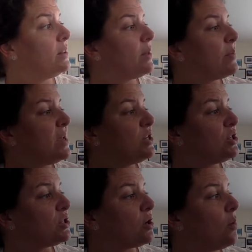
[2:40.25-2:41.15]
The peach
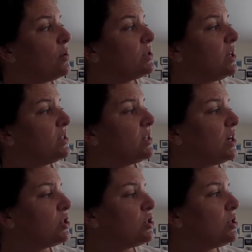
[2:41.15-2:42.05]
is almost
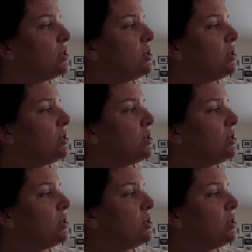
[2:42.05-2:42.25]
untouched.